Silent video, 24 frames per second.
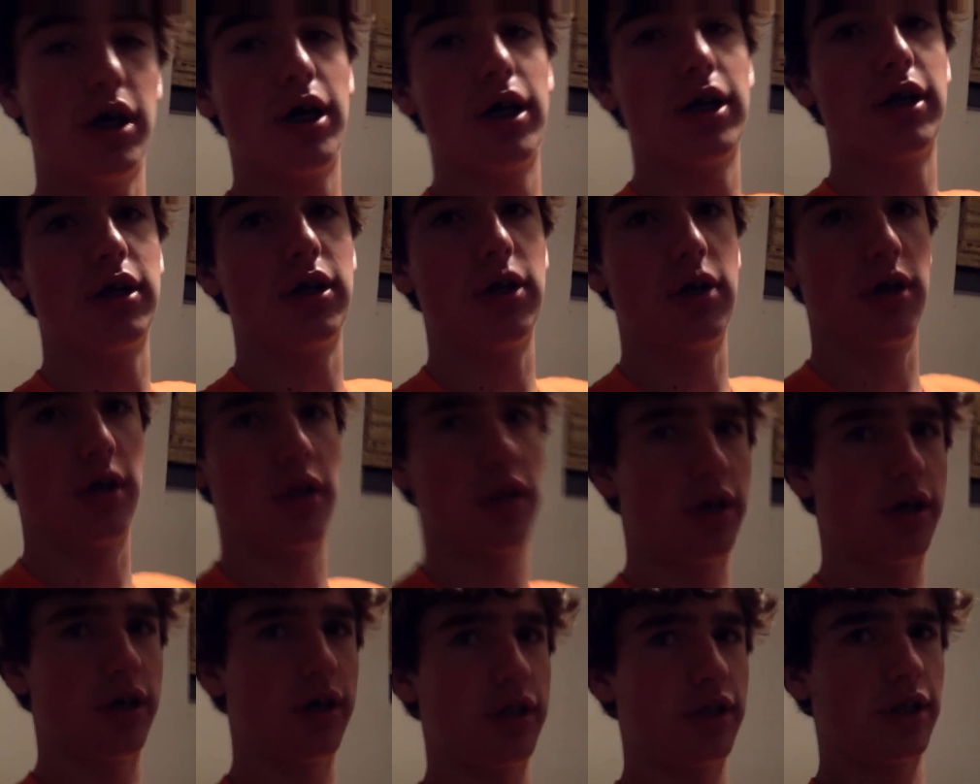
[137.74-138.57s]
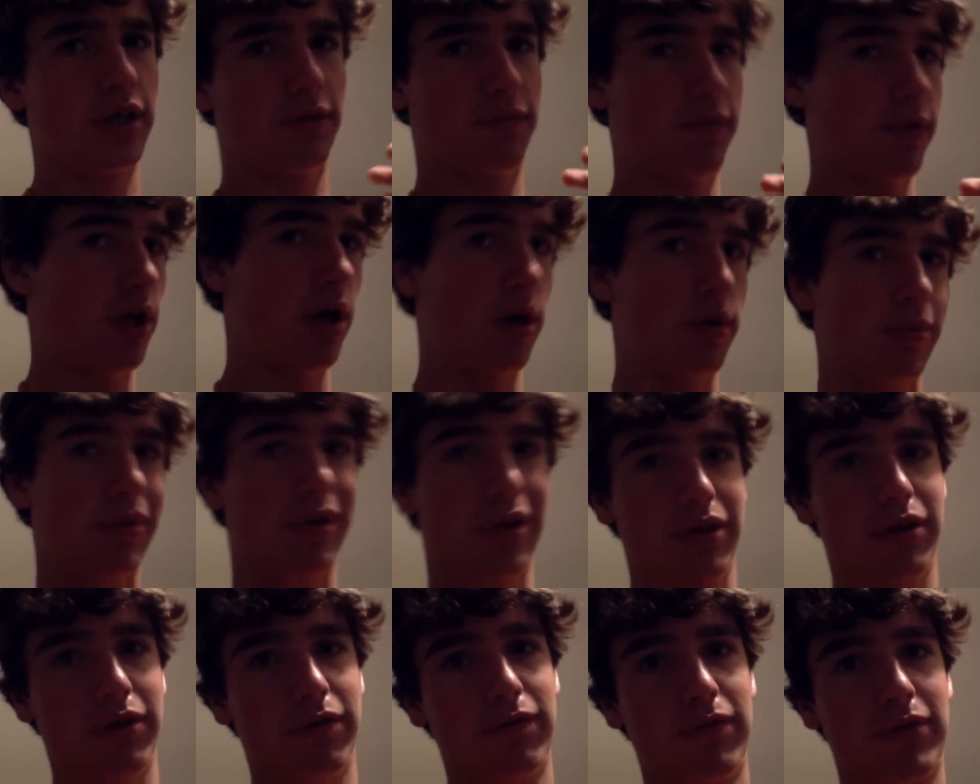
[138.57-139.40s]
I shot earlier in this vlog,
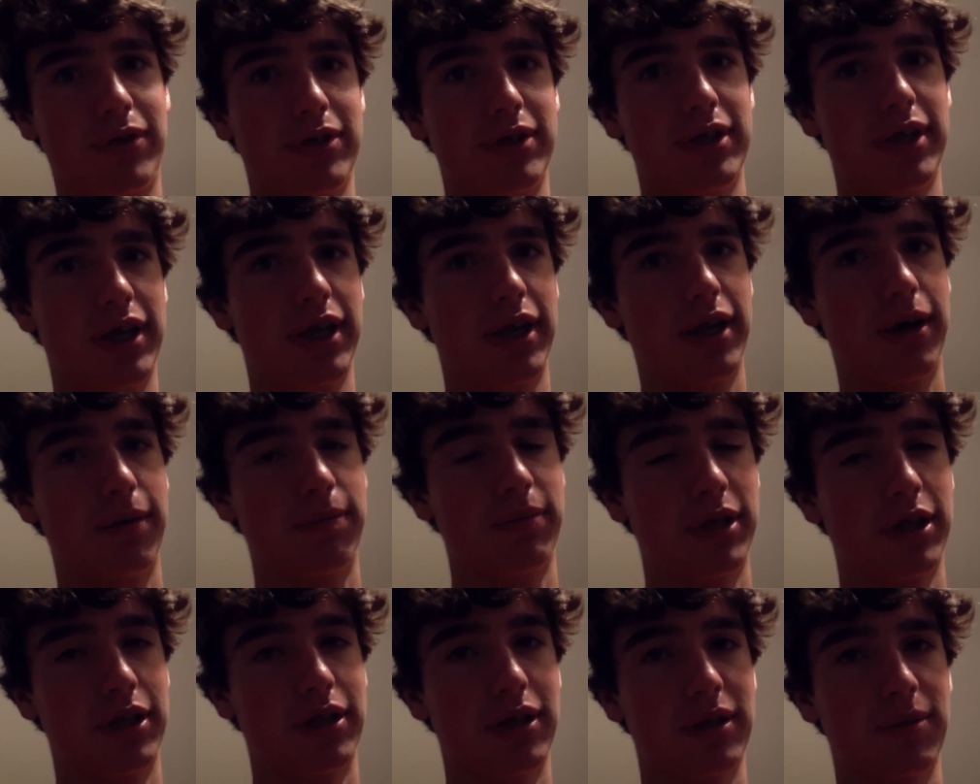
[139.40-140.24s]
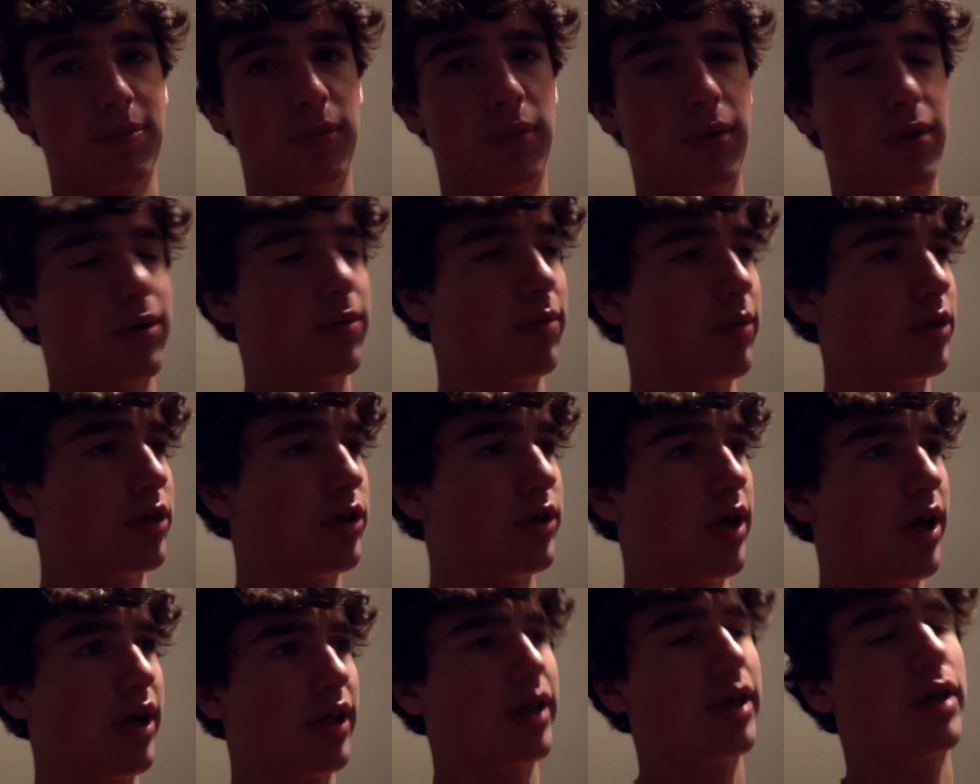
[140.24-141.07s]
what you've seen up to this point, was
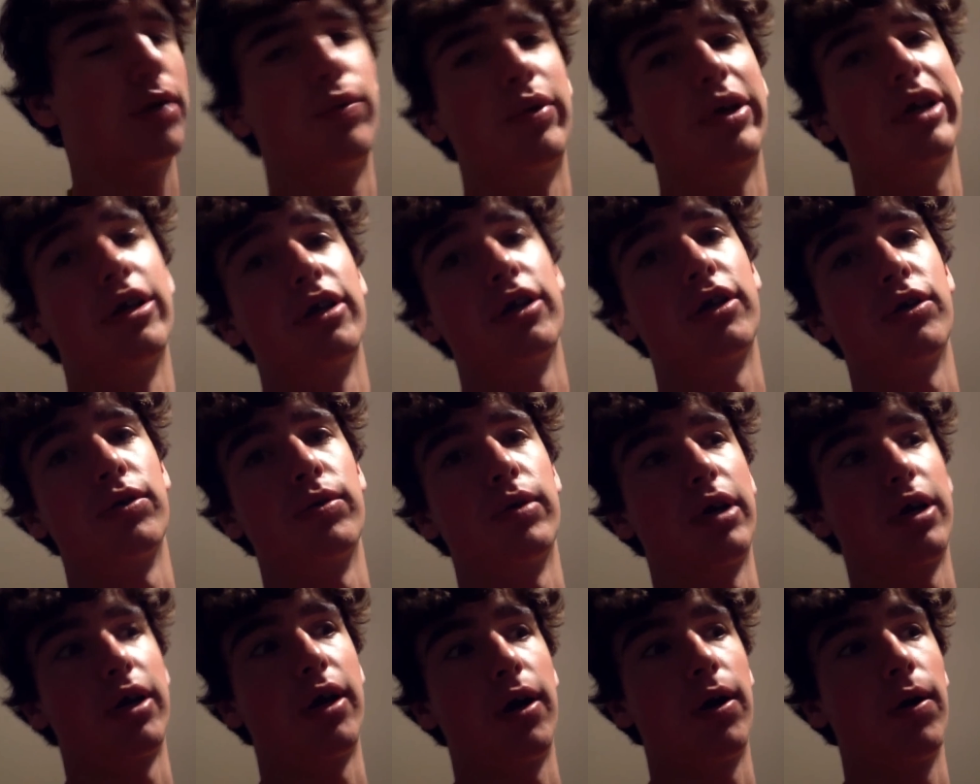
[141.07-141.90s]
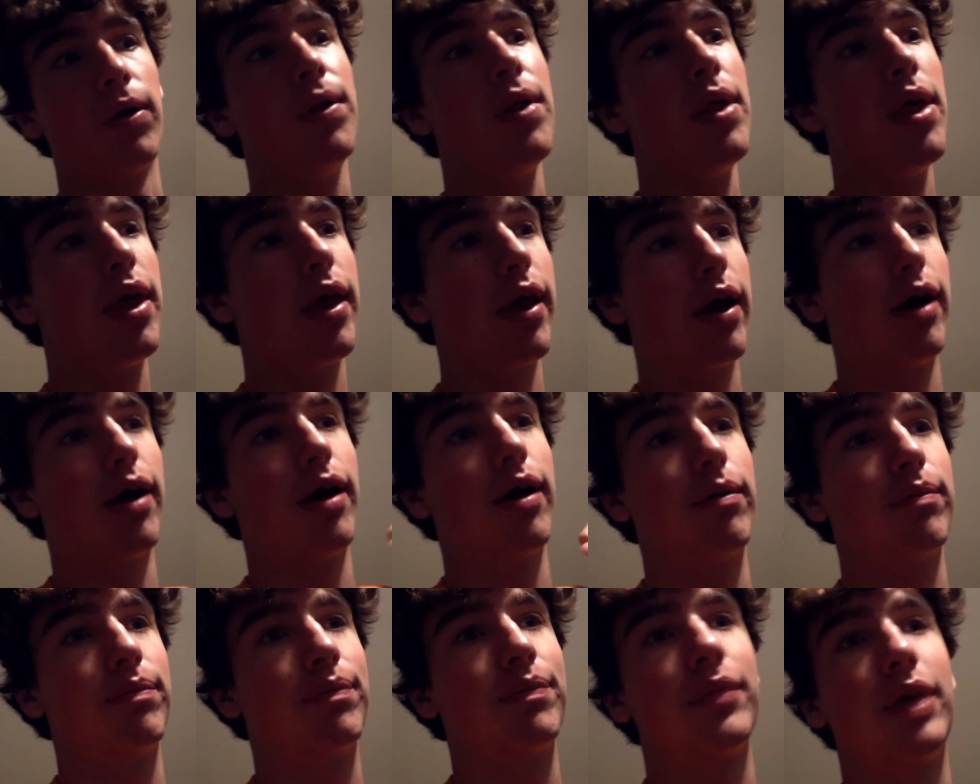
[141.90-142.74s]
shot like a week or two ago.
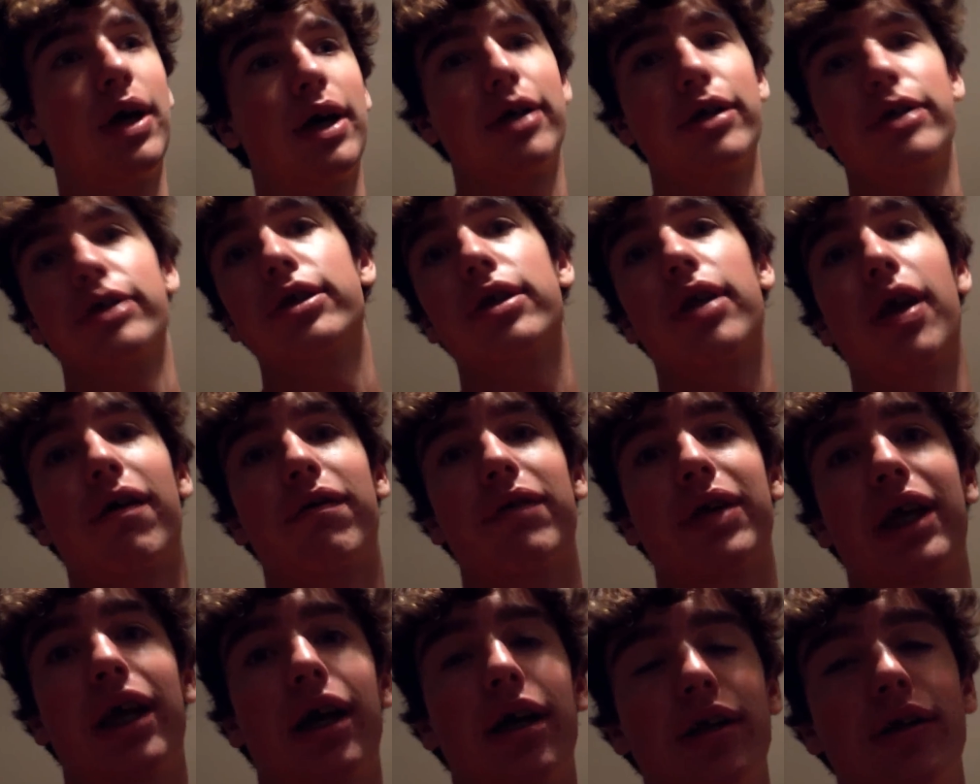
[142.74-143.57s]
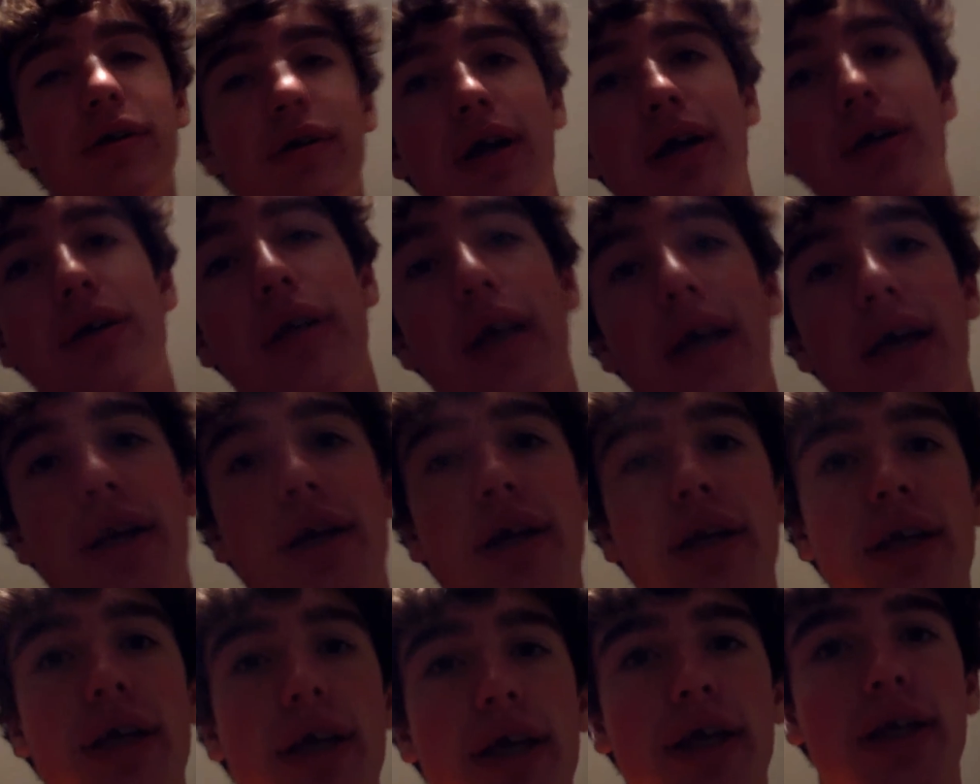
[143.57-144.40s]
Um, I just haven't gotten around to
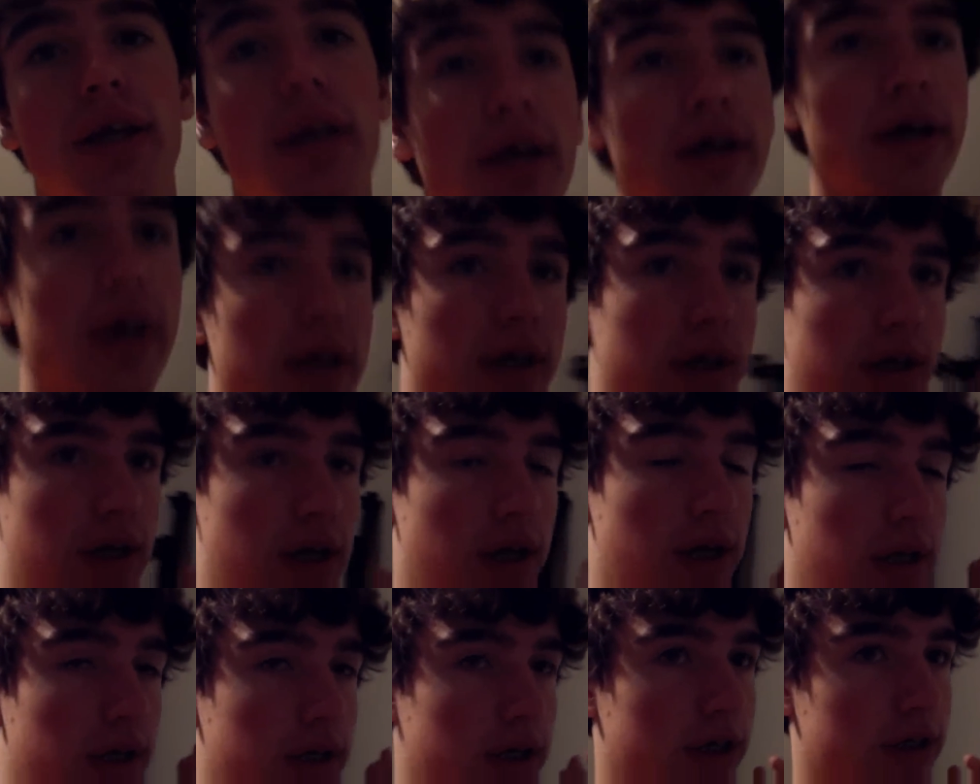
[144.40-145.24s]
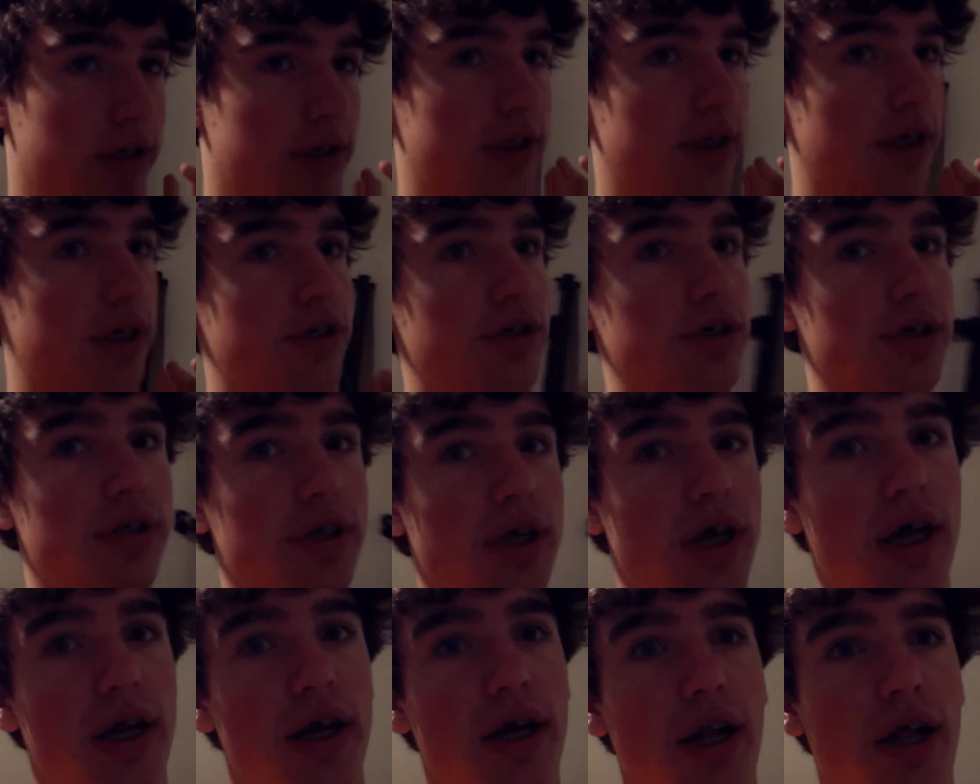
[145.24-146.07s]
editing it because I
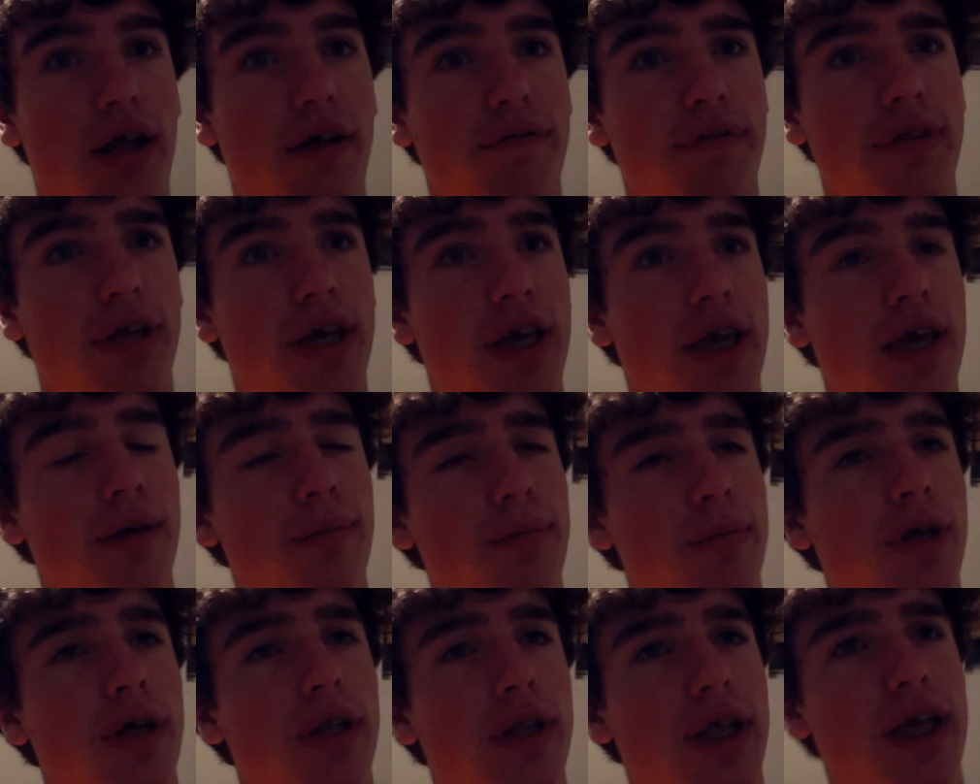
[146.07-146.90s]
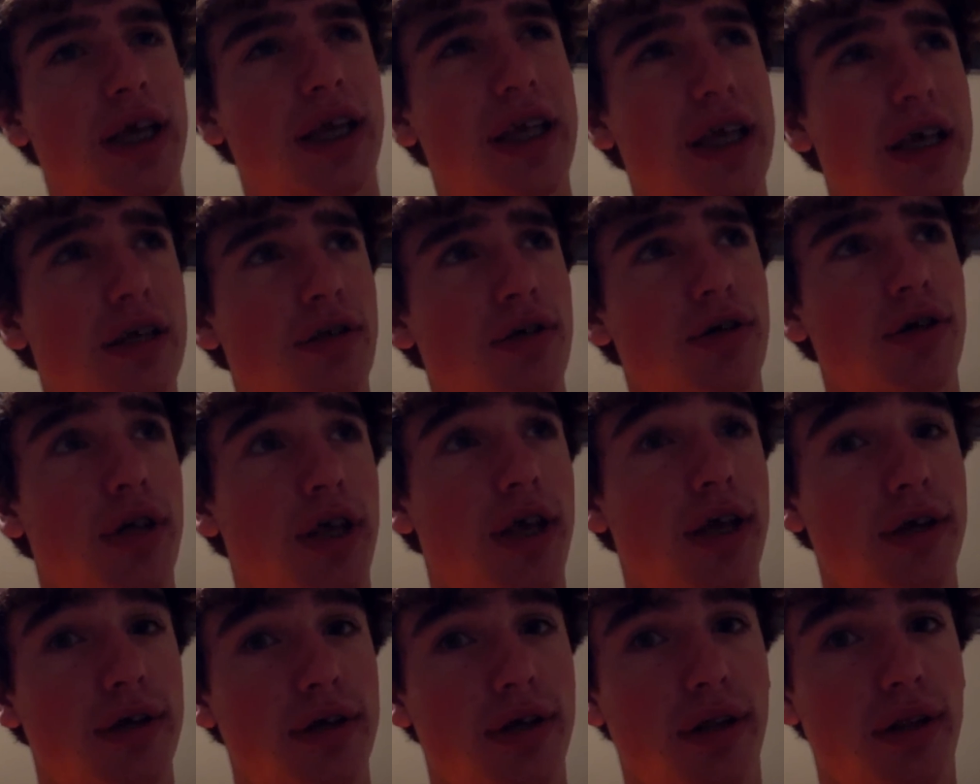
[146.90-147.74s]
just got it off the camera like
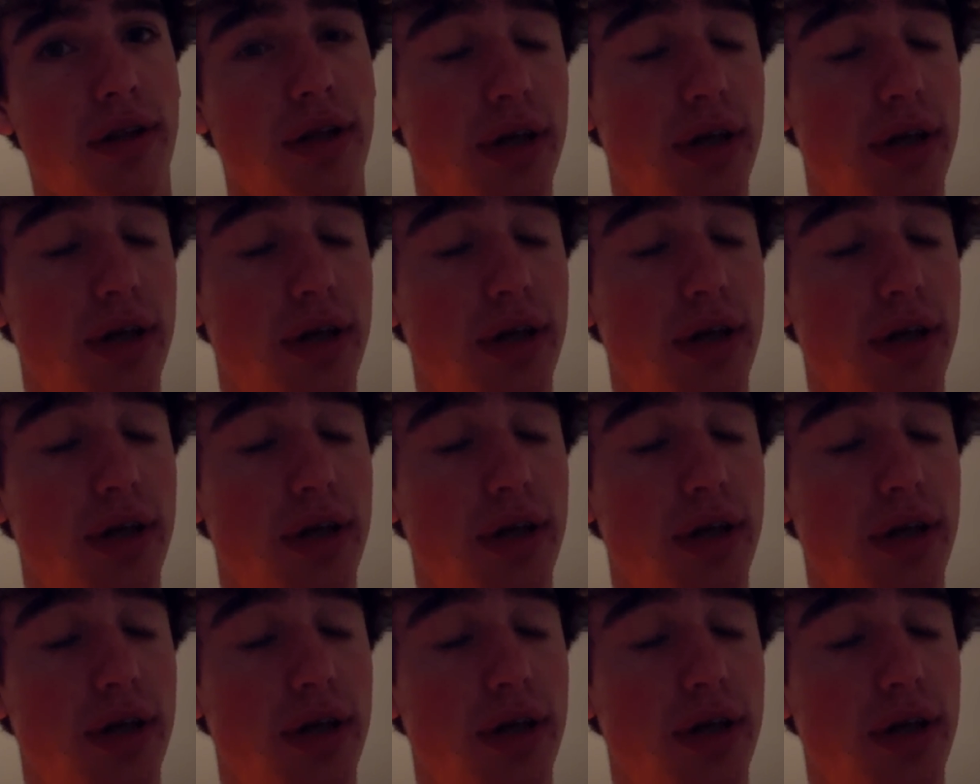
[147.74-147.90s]
yesterday or